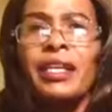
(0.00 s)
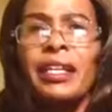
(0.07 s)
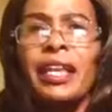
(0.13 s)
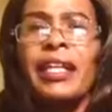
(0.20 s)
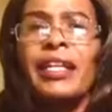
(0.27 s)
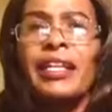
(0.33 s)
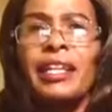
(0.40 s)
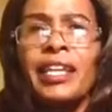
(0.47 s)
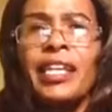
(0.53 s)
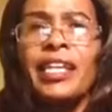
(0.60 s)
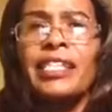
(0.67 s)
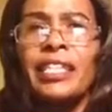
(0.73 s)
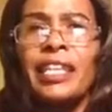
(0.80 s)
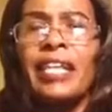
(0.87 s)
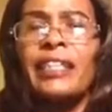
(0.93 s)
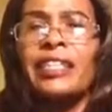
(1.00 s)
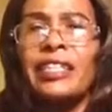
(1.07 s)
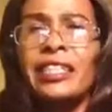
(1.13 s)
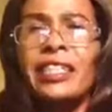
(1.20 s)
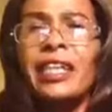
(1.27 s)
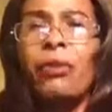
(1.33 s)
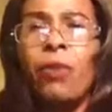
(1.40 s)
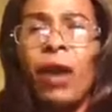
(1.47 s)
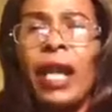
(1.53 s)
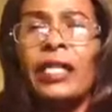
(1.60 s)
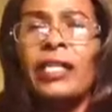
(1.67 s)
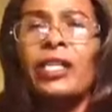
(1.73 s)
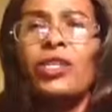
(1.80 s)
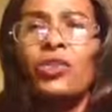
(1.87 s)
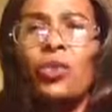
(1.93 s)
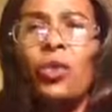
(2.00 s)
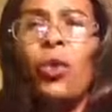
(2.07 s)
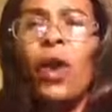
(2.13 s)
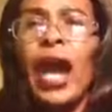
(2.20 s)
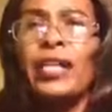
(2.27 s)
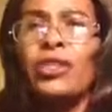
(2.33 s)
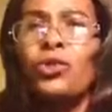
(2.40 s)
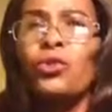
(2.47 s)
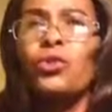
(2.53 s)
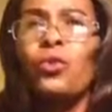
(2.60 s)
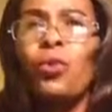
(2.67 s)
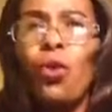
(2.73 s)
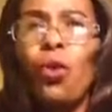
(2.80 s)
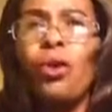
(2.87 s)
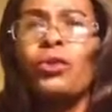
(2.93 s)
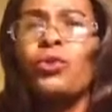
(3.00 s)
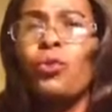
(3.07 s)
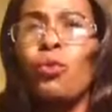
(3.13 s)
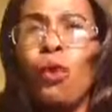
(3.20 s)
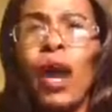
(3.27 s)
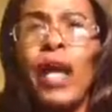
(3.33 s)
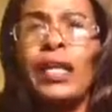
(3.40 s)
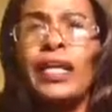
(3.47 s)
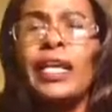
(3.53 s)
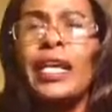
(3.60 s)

than he is that in the world. So as you go to work,